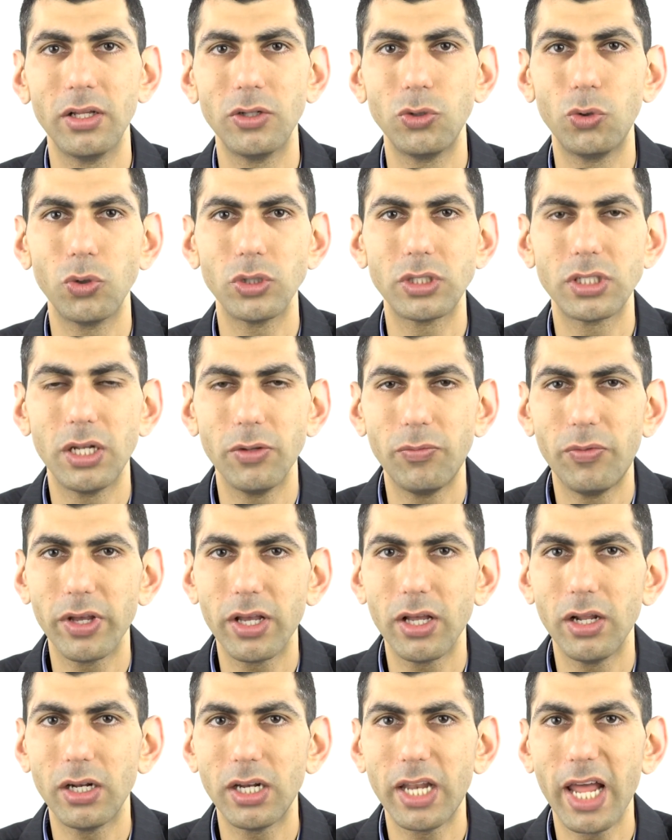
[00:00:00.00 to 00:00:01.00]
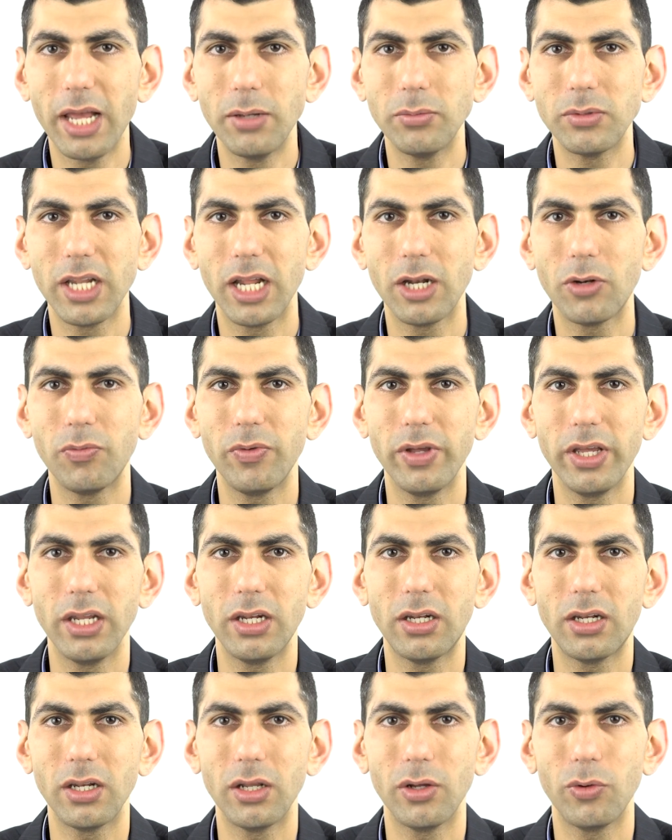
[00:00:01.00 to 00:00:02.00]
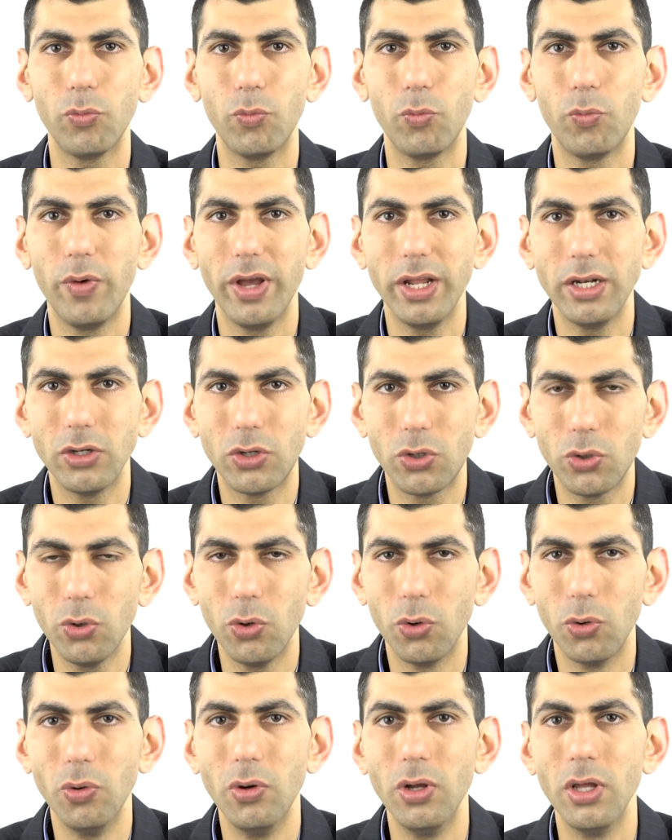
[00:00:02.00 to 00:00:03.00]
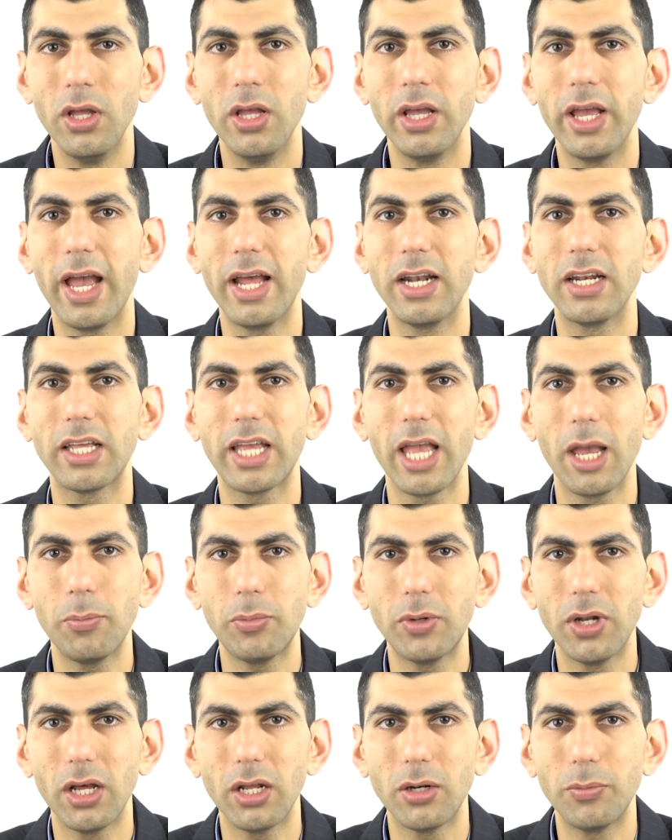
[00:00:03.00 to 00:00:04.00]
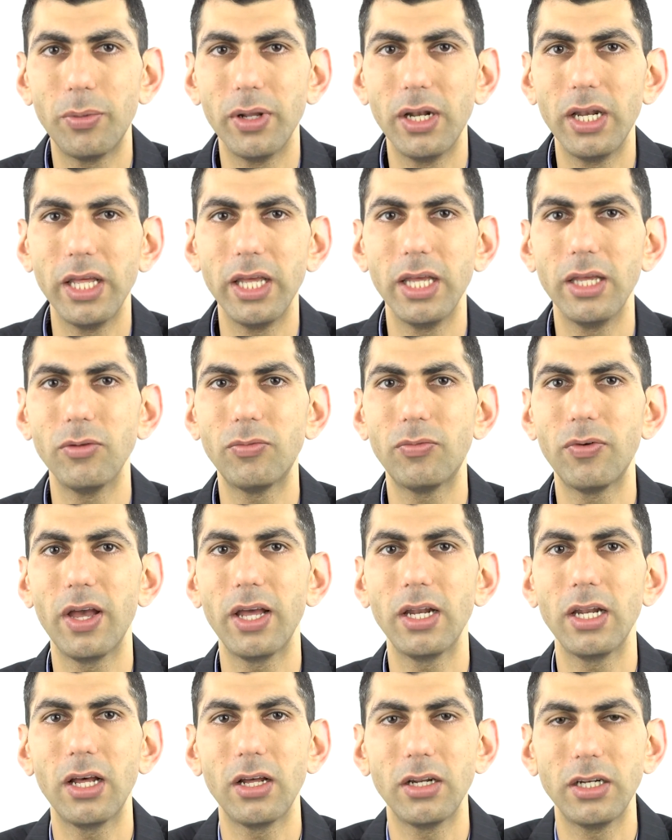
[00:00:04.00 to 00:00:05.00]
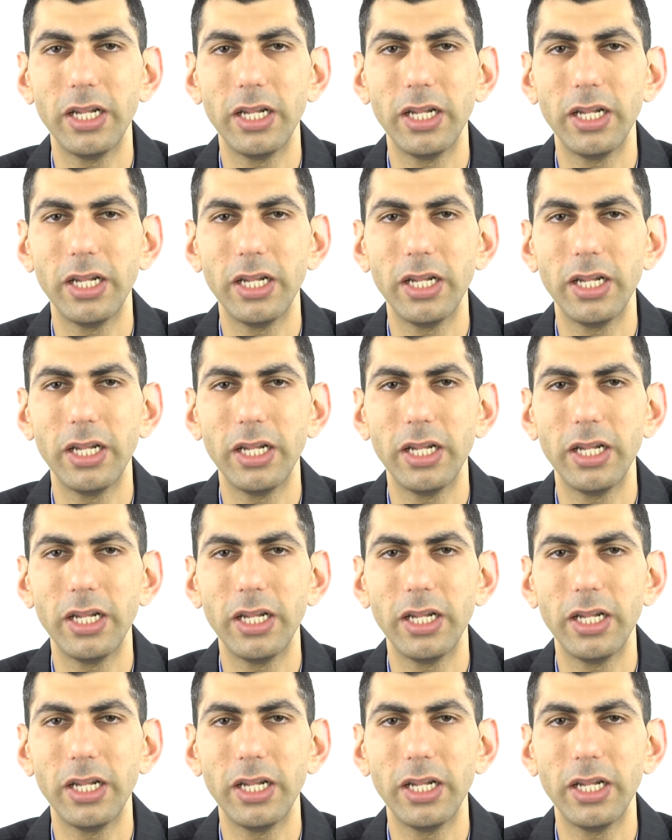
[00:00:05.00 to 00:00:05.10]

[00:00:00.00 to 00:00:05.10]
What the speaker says: those difficult times that we went through and kept our belief and our